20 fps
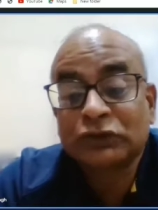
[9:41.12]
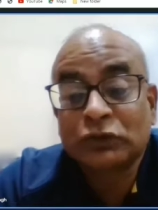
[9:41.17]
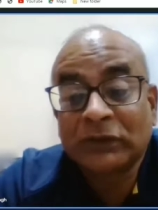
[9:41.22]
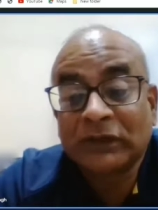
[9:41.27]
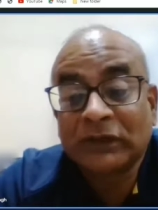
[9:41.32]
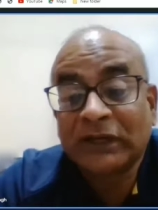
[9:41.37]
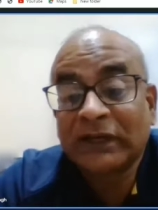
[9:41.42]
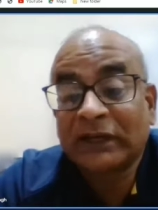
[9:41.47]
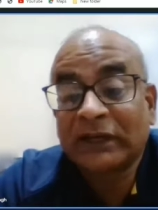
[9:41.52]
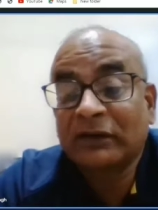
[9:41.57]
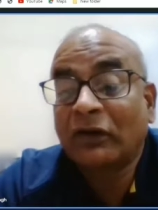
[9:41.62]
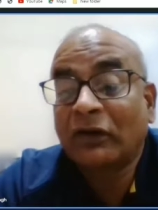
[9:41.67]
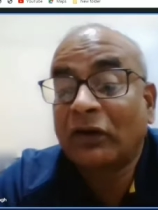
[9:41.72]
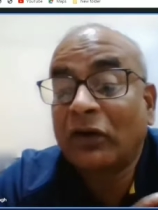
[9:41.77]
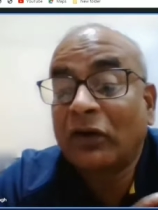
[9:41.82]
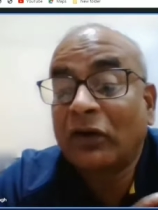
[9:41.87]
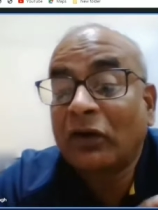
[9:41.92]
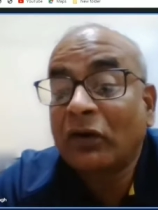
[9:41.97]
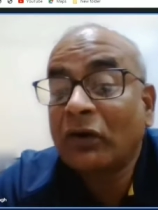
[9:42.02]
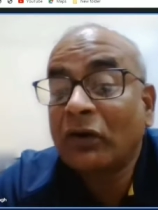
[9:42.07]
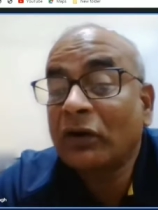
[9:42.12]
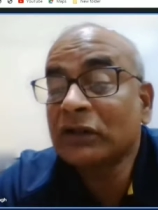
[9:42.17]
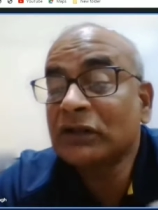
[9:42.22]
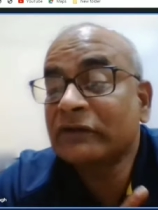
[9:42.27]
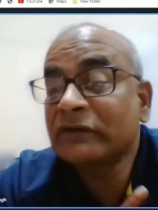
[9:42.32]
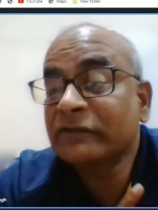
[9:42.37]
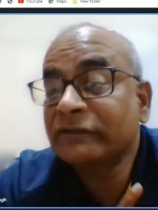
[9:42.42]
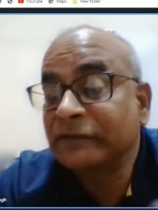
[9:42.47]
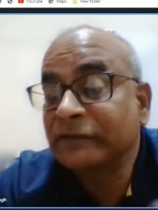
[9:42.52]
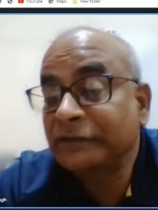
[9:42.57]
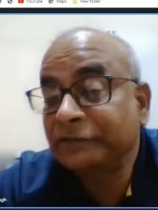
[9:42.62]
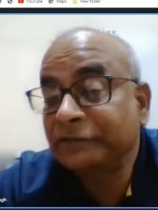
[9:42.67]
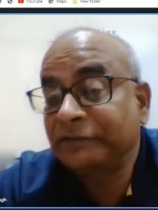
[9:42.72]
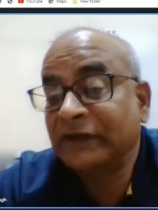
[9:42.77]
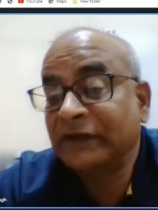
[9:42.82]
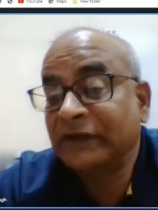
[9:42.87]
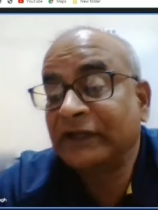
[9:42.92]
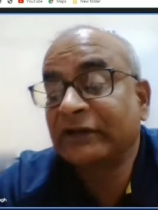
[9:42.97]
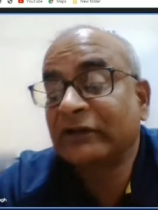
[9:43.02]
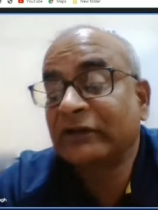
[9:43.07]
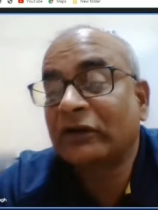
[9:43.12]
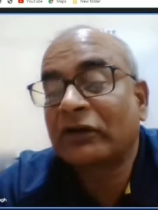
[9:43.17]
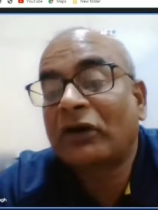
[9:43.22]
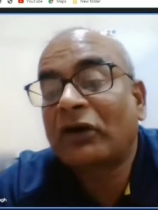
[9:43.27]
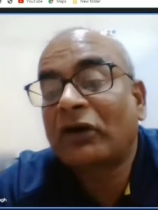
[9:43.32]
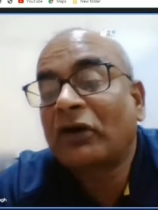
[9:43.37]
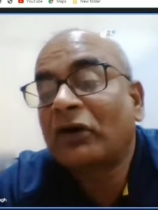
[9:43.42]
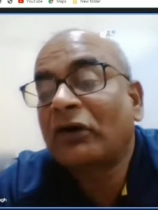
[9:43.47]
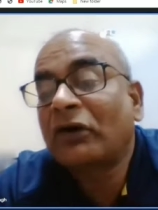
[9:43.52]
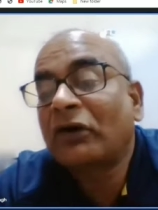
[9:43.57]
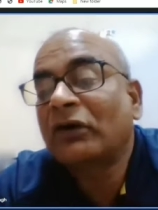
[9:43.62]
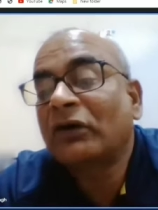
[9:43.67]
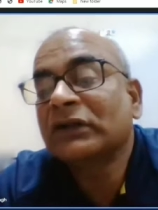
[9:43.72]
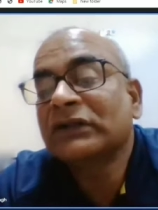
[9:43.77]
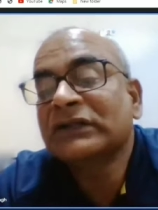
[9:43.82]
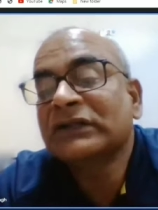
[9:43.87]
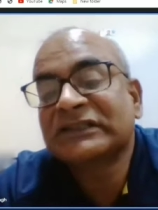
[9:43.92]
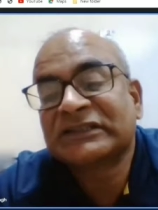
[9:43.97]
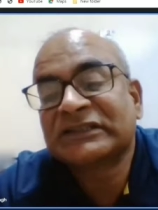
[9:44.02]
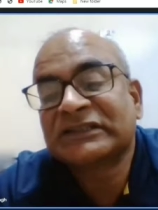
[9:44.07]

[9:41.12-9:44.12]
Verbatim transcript: so that all the 50 or all the